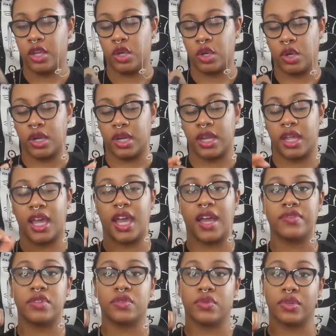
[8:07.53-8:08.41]
You're going to
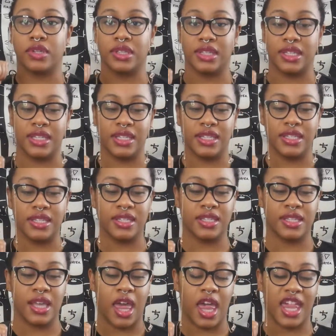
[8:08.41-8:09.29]
have to
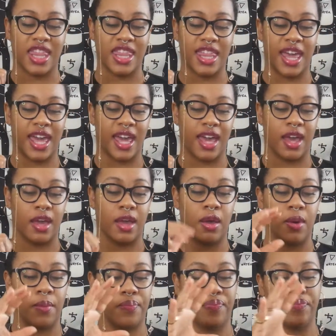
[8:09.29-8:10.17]
release that
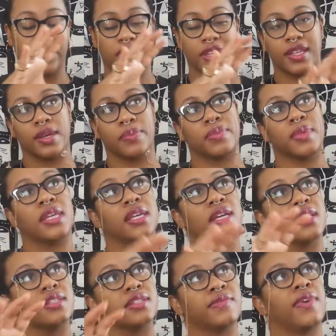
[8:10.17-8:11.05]

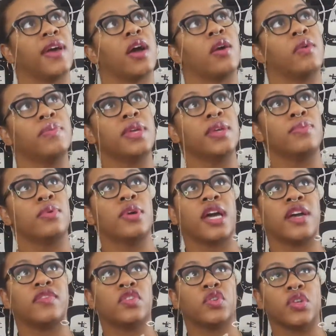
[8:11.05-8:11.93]
because of how people
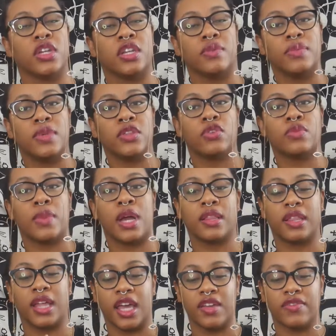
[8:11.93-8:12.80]
have treated me through my
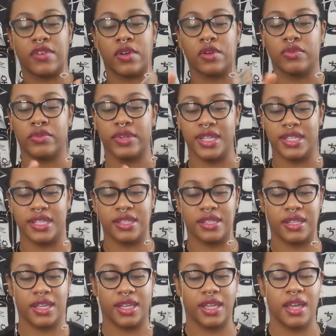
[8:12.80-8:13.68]
life or
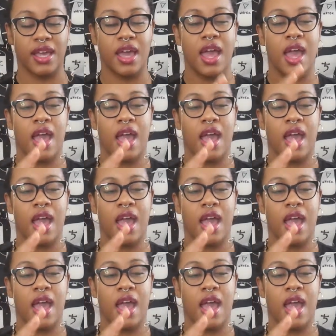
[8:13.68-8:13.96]
recently.